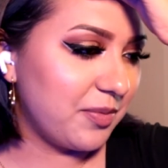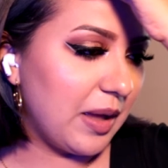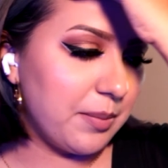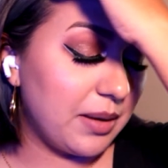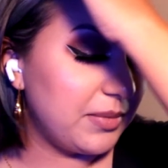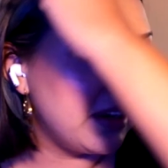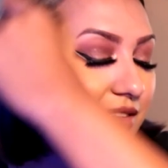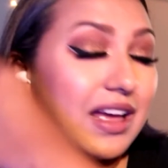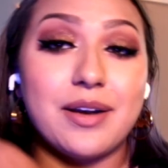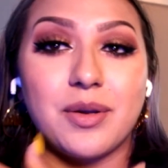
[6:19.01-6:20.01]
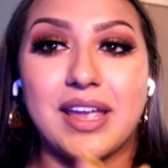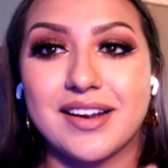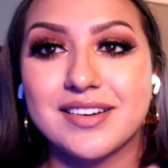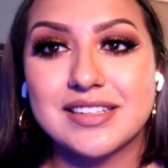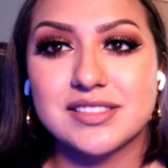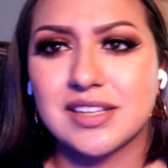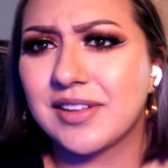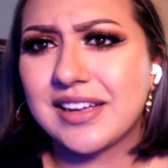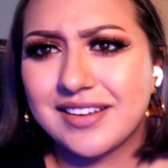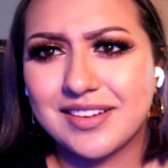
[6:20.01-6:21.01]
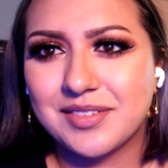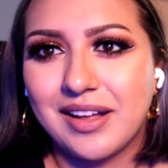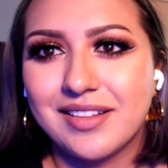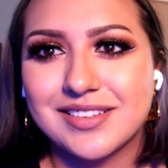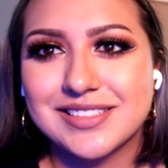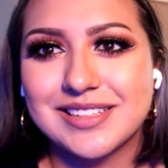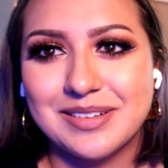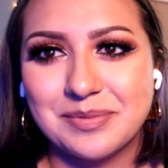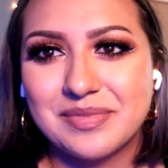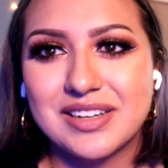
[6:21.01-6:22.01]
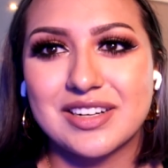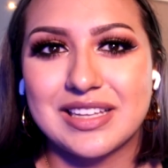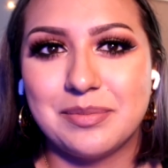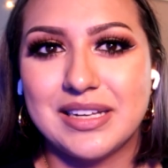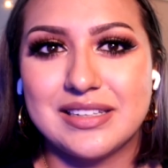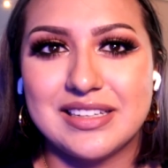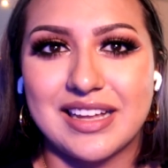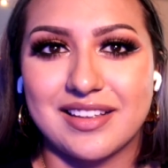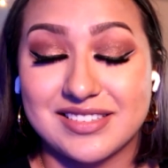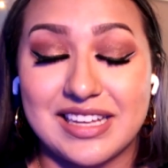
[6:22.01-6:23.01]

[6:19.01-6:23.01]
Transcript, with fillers: Um, I mean, it's, I don't care and stuff. Like, I listen to early B T S.